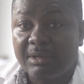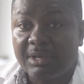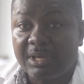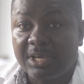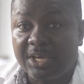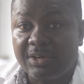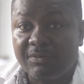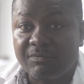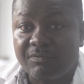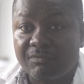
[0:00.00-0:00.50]

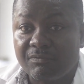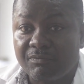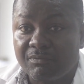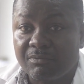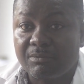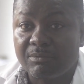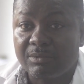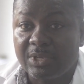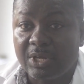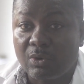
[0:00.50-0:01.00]
if
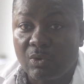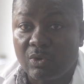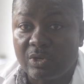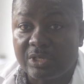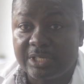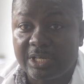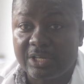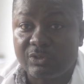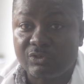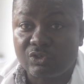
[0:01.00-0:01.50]
they
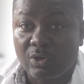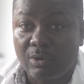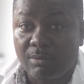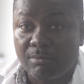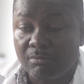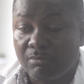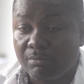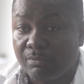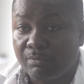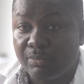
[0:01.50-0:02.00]
contain
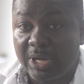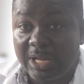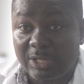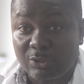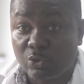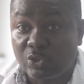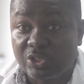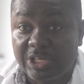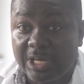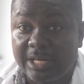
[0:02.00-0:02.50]
some
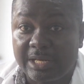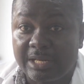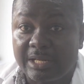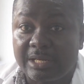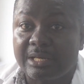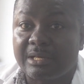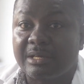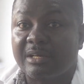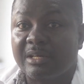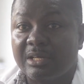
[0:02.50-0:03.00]

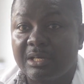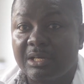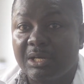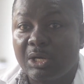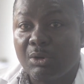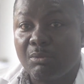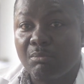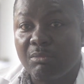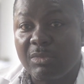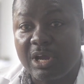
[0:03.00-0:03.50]
pathogenic
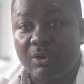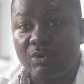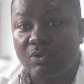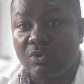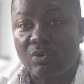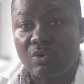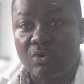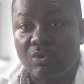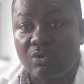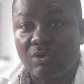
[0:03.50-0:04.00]

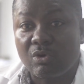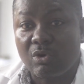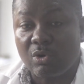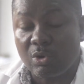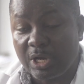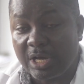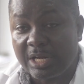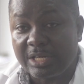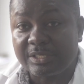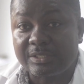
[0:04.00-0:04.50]

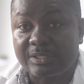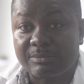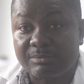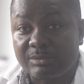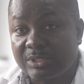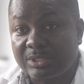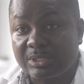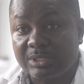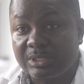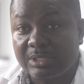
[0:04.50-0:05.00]

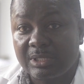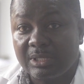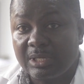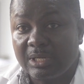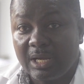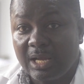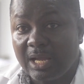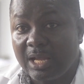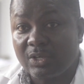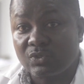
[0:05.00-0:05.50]
microorganisms
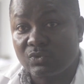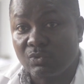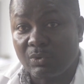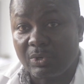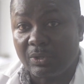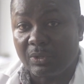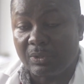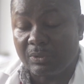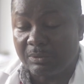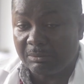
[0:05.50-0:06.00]
as
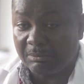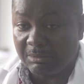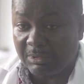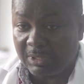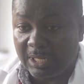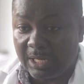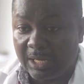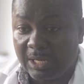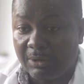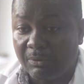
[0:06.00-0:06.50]
well.
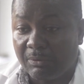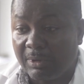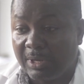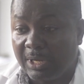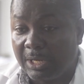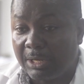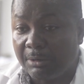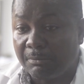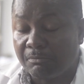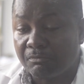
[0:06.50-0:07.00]

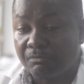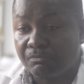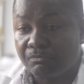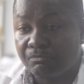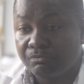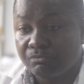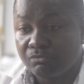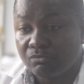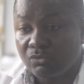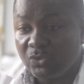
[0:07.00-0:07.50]
Now,
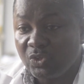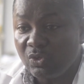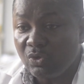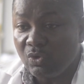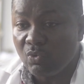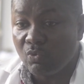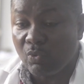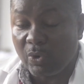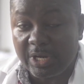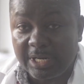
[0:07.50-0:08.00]

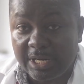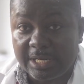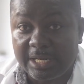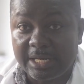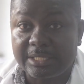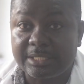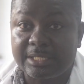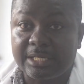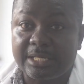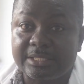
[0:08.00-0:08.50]
we did
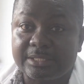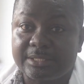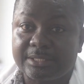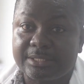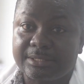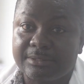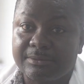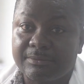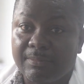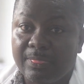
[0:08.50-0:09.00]
a
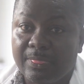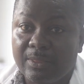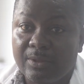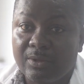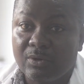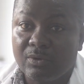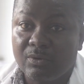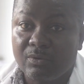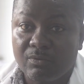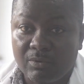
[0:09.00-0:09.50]
test,
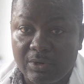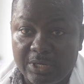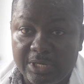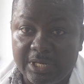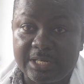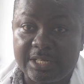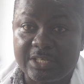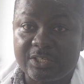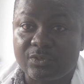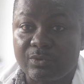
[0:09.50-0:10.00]
we
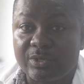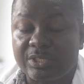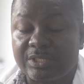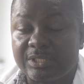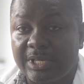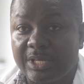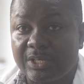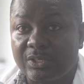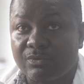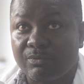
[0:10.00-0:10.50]
did this
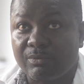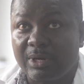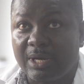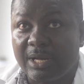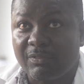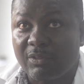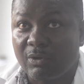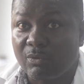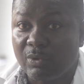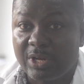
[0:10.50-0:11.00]
research.
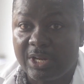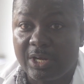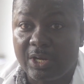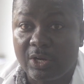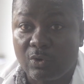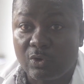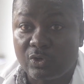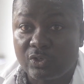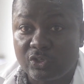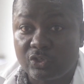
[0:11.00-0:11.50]
I think we did
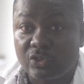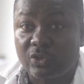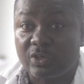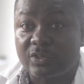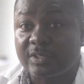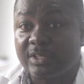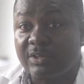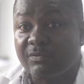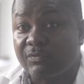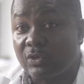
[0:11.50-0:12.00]
it
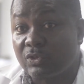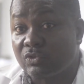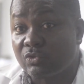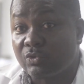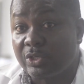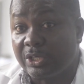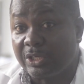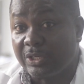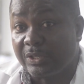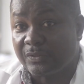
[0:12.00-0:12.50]
continuously for 2
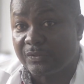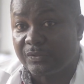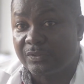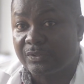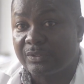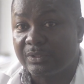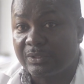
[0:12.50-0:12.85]
years.